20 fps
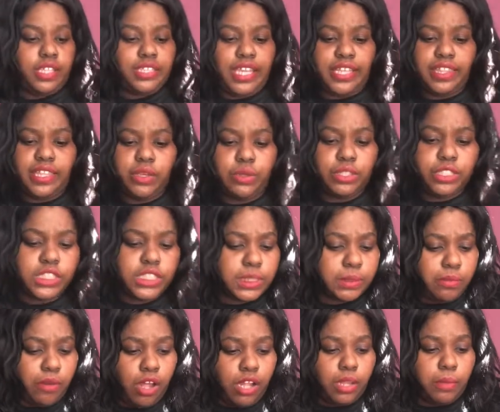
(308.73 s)
I think it was a
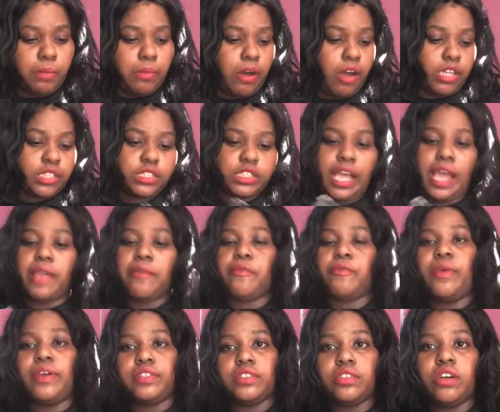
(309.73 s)
smaller box. I
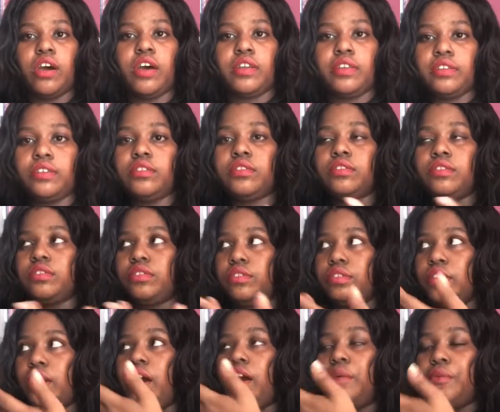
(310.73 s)
went on
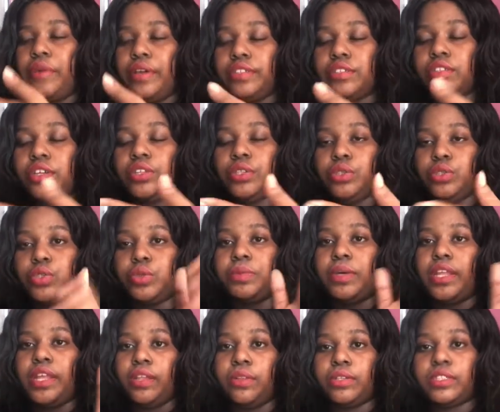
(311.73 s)
YouTube and
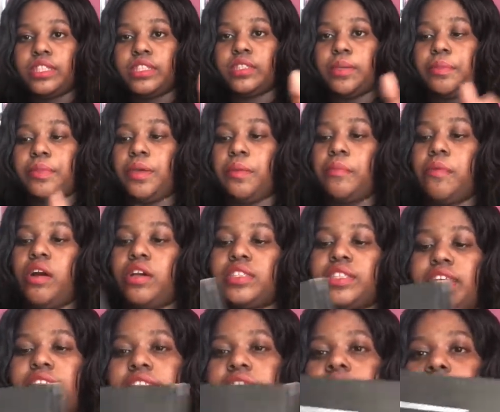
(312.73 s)
I looked at someone unboxed, and
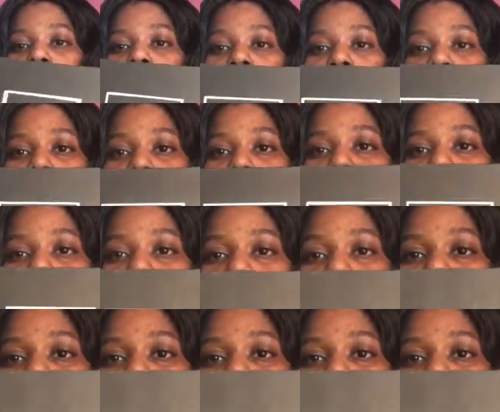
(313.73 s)
I think the box was about